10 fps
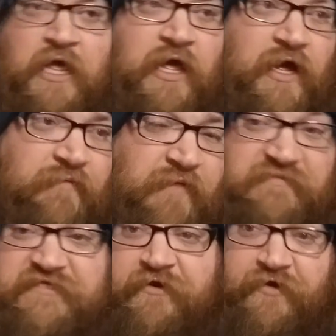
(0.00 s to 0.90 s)
I'm a
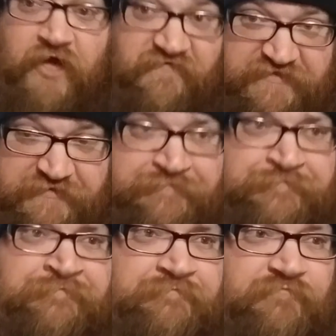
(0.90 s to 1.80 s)
security officer.
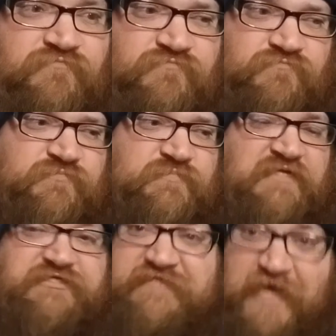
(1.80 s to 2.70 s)
Just got my